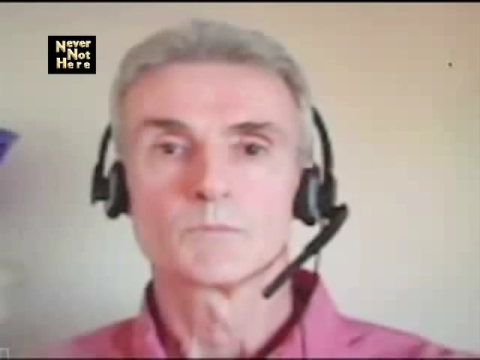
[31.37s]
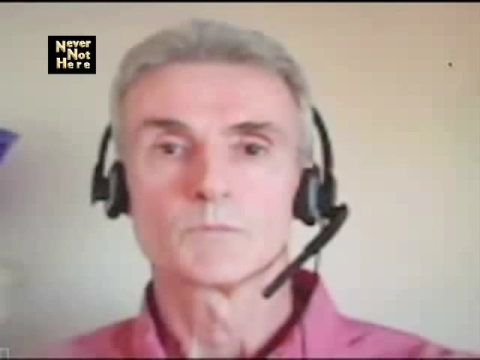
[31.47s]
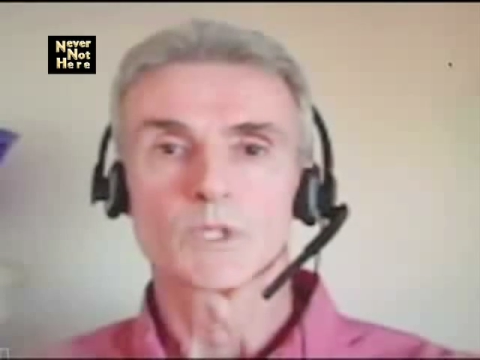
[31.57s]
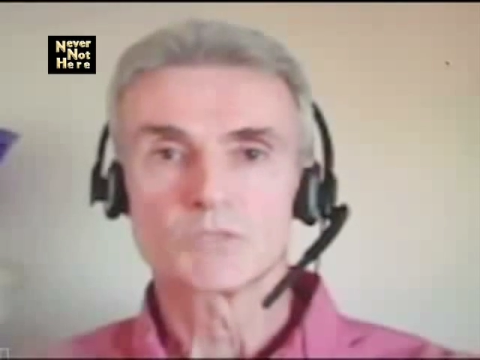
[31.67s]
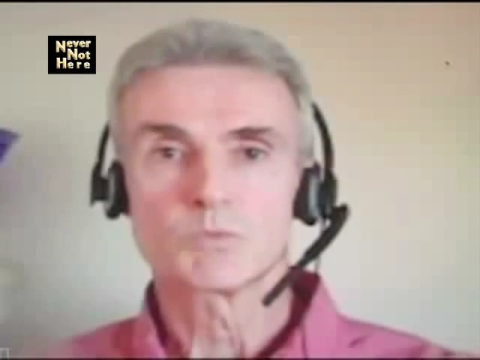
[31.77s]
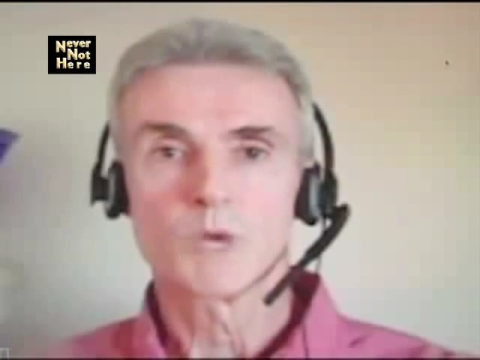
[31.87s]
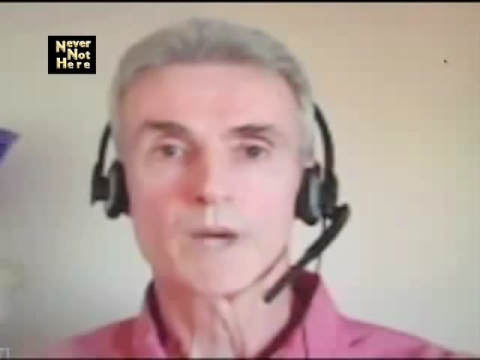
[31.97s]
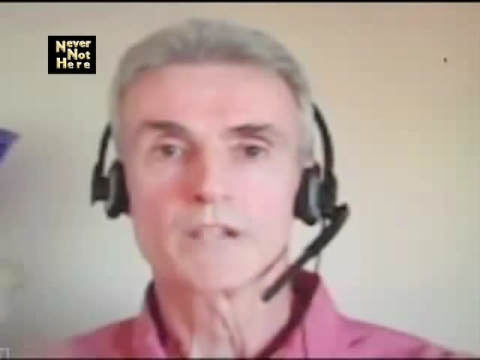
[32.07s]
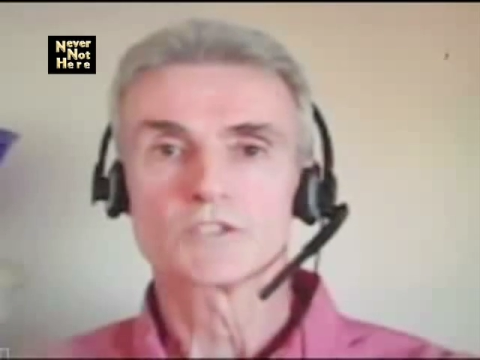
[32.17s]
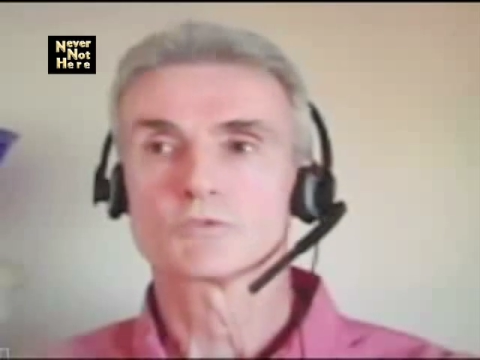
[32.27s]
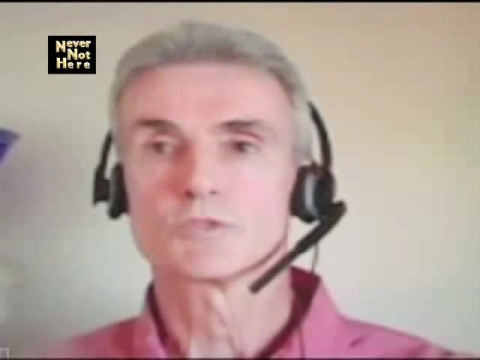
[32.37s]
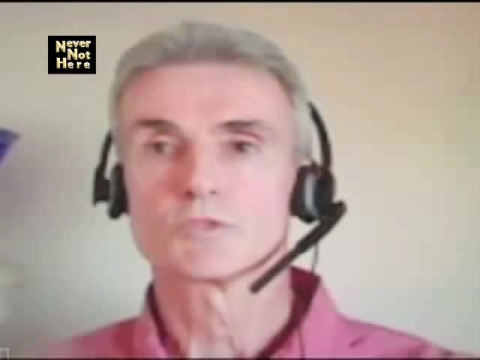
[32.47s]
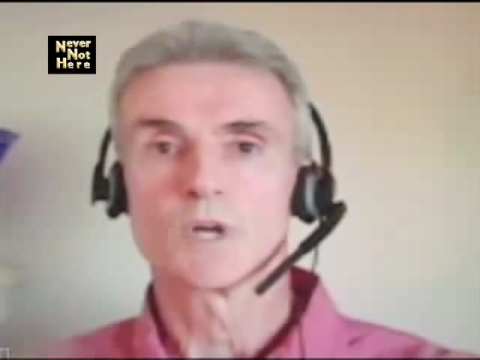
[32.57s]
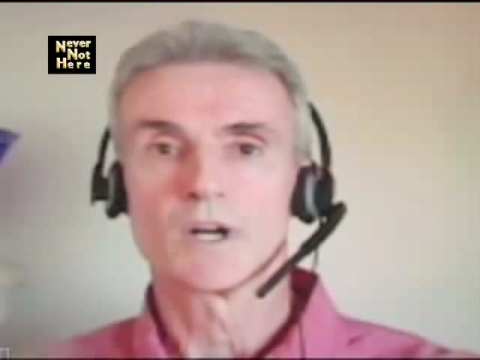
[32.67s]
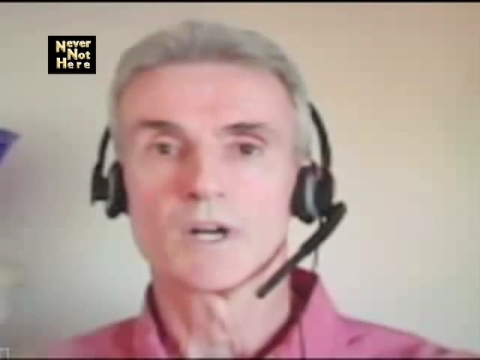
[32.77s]
but just what is
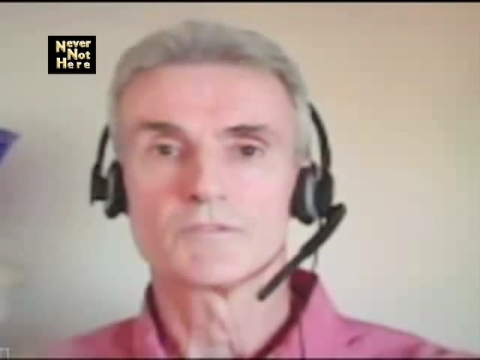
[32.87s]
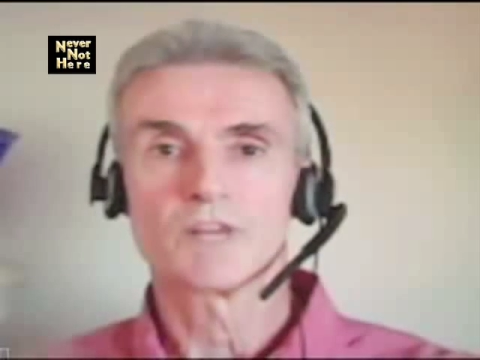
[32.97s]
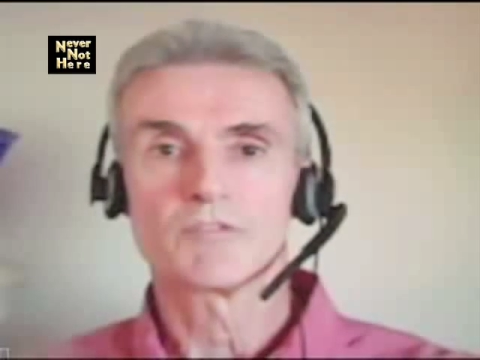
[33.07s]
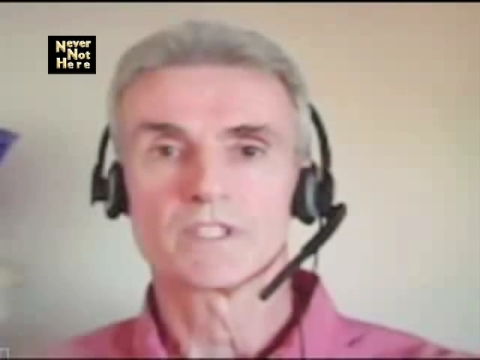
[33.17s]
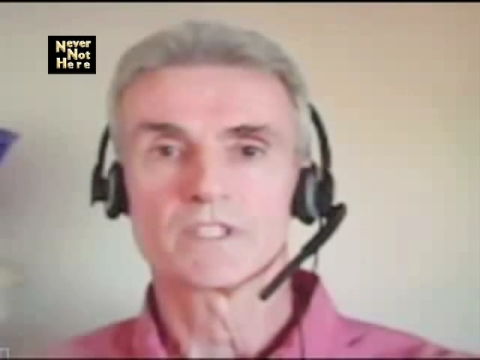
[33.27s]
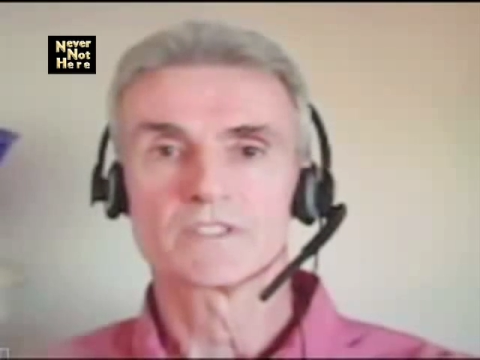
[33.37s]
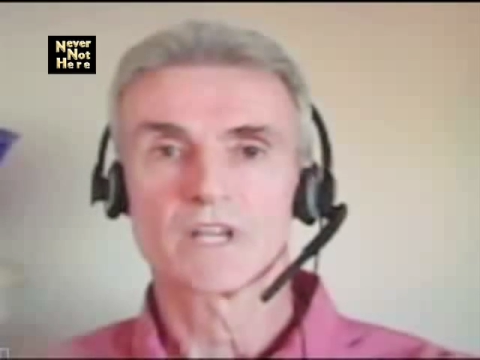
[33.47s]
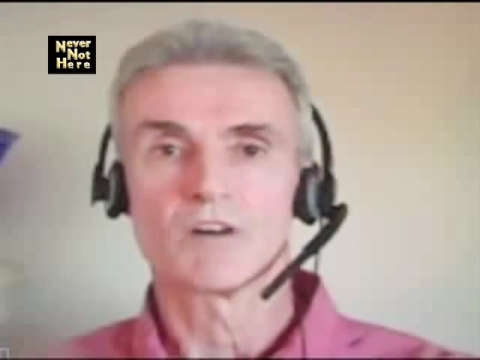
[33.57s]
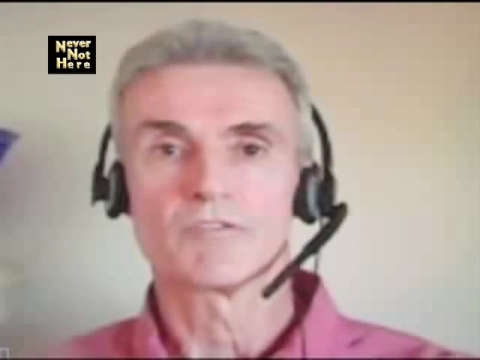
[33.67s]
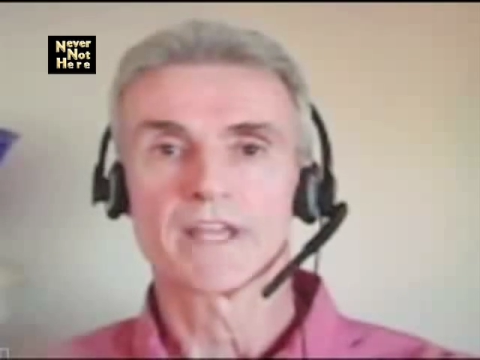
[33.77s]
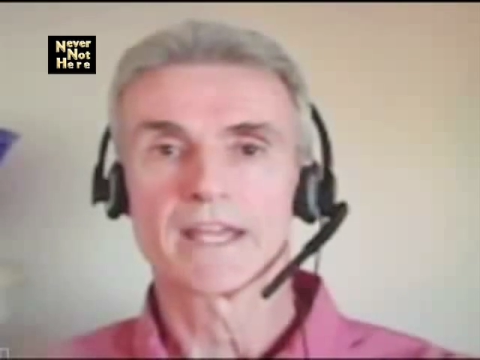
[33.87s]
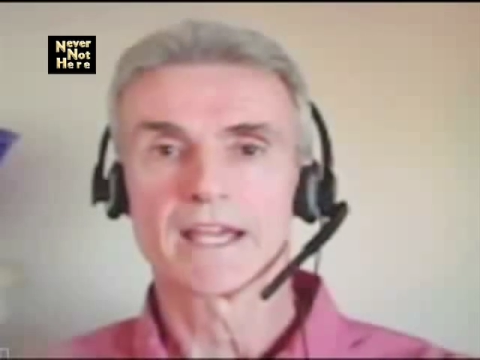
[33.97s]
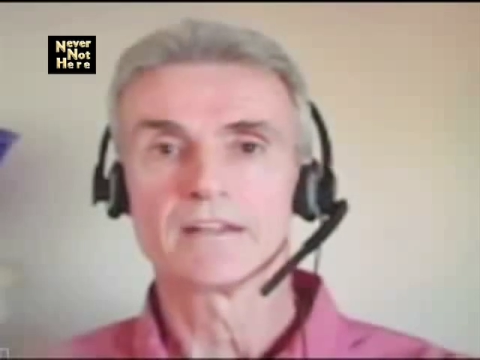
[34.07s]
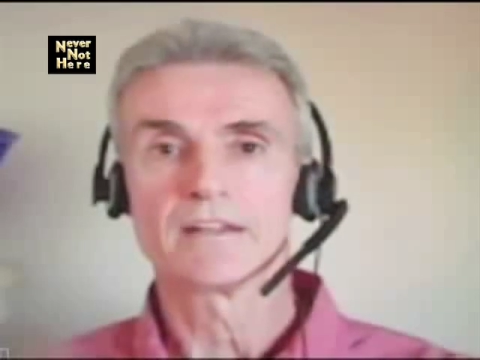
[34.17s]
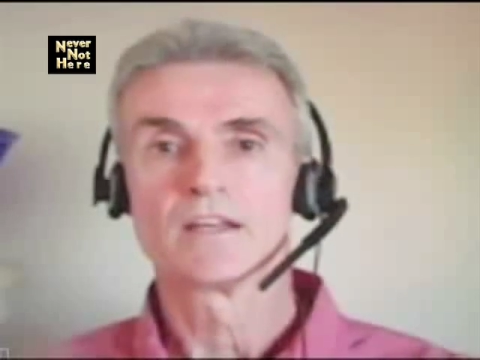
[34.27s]
true of self itself.
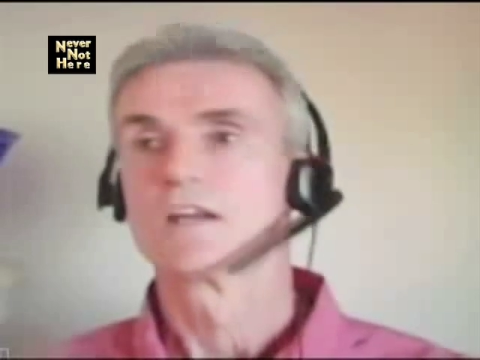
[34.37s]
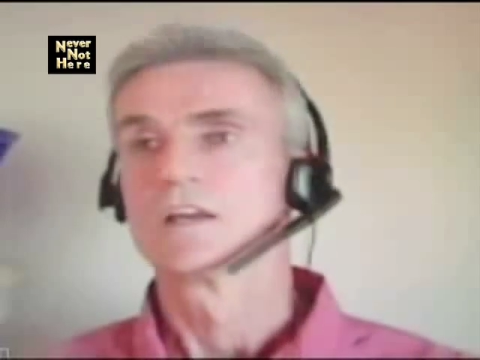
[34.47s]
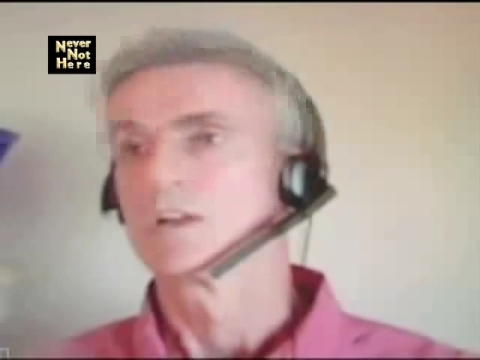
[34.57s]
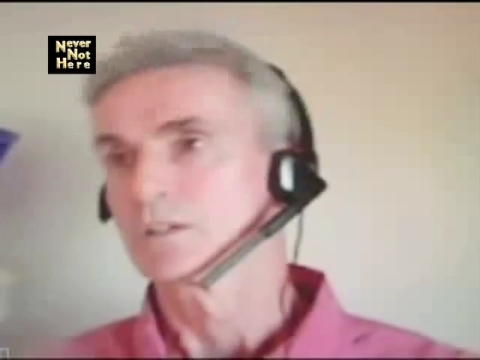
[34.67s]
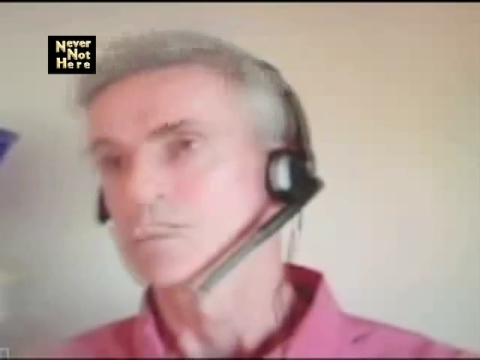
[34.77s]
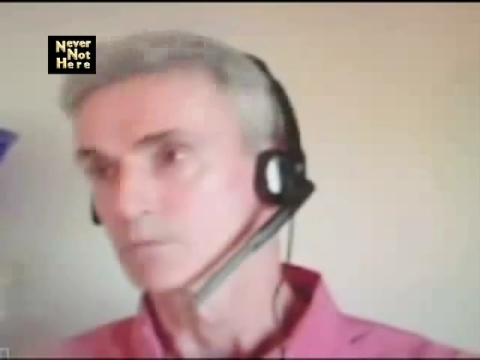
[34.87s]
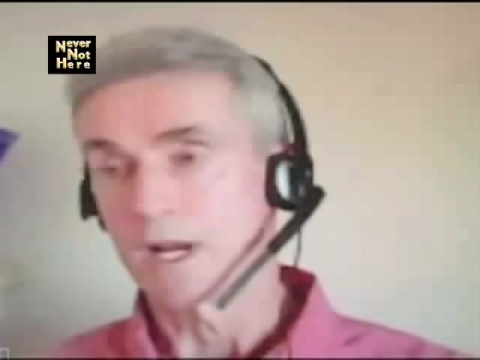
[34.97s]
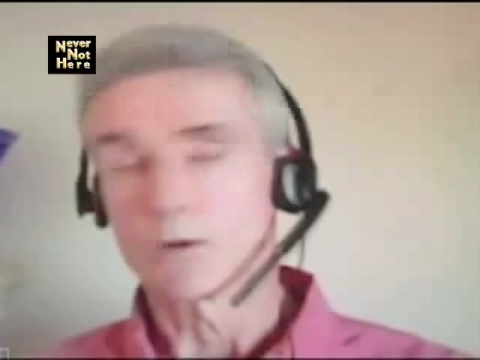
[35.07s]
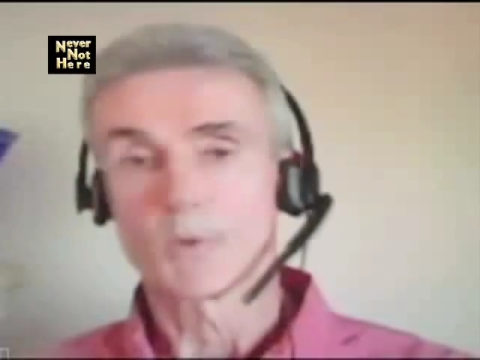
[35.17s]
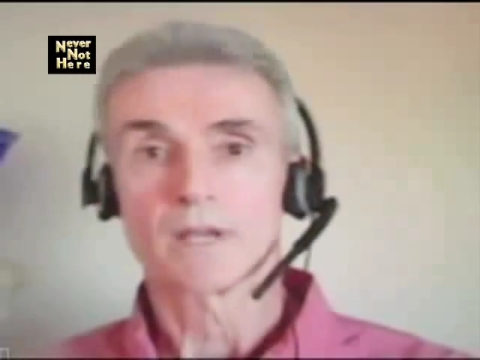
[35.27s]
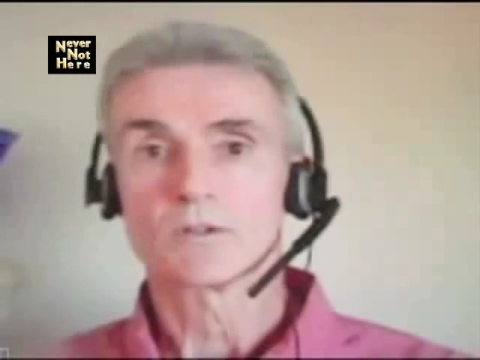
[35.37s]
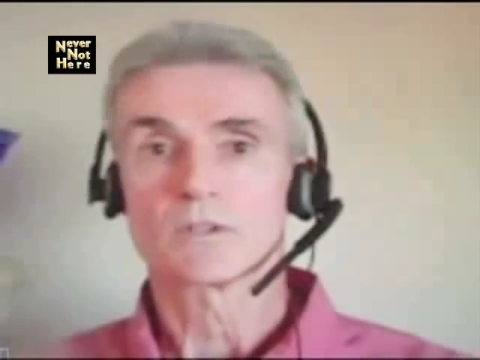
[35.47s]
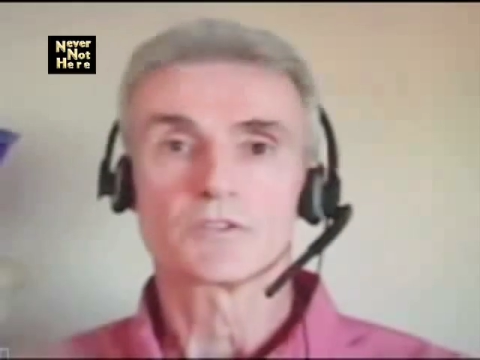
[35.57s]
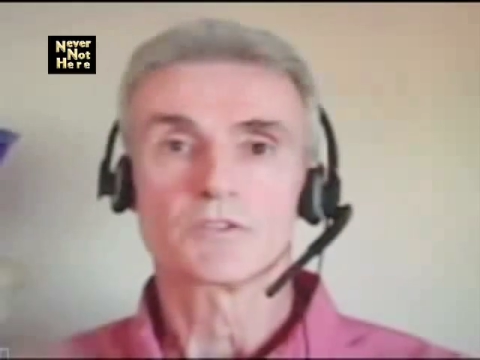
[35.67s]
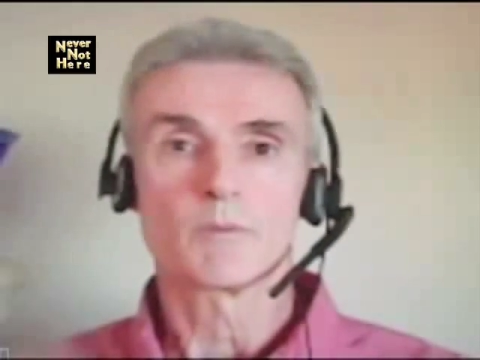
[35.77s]
And right away,
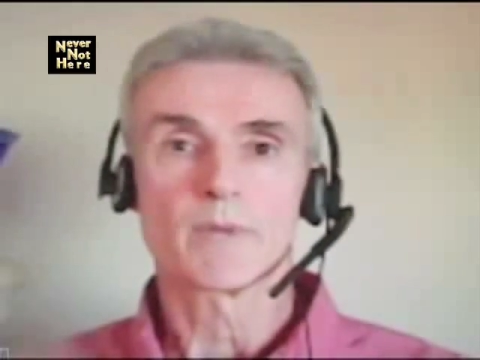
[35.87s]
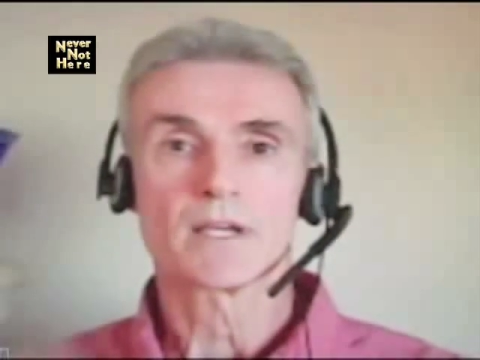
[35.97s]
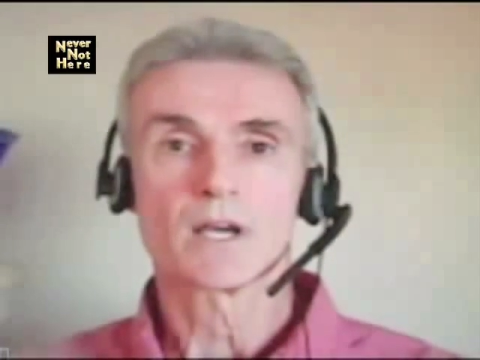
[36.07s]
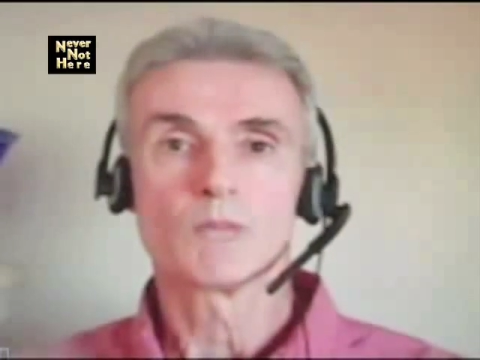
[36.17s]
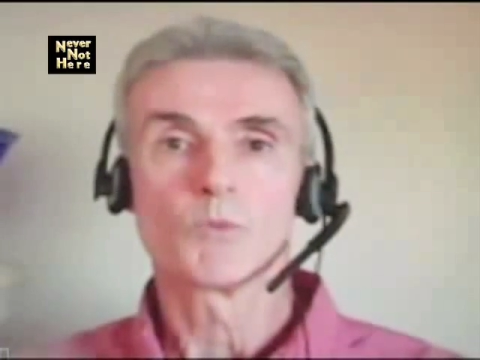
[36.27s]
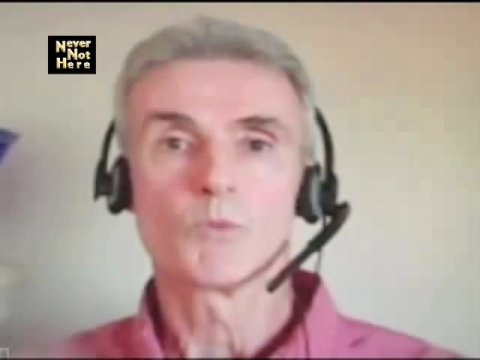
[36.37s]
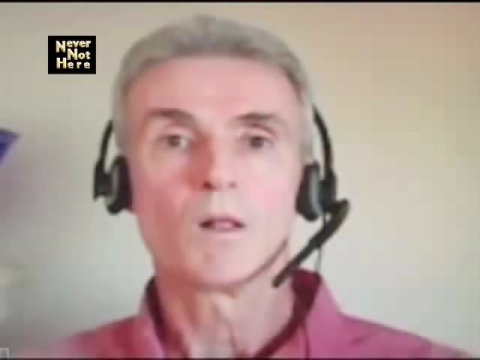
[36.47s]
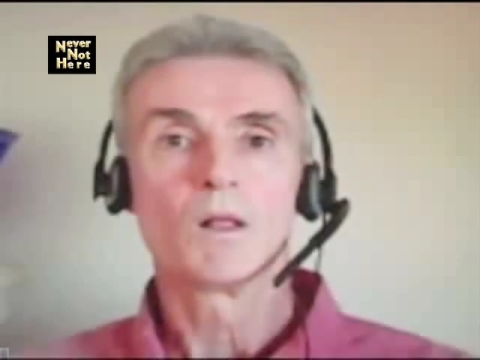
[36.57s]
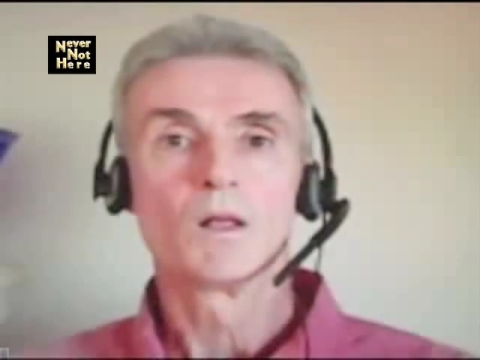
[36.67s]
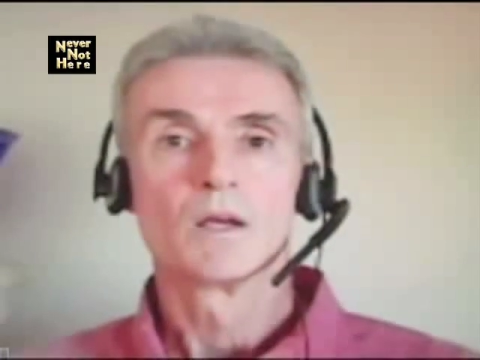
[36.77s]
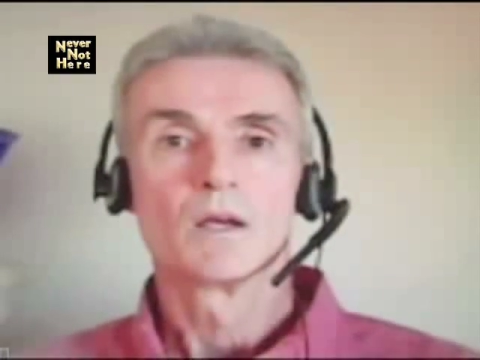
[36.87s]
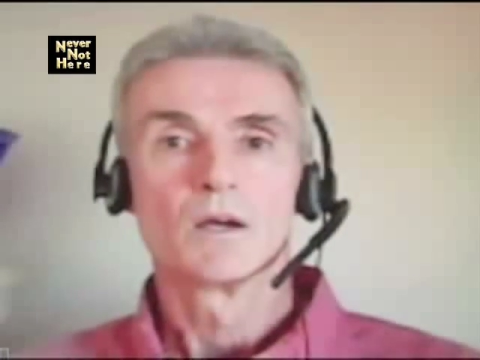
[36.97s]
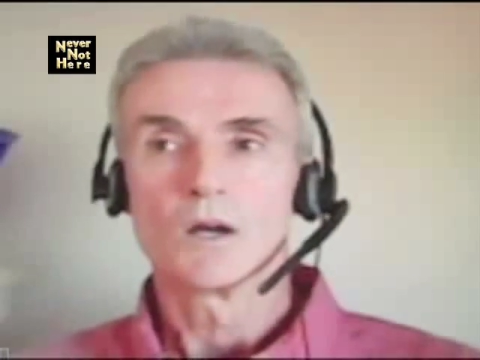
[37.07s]
the thought may come, well,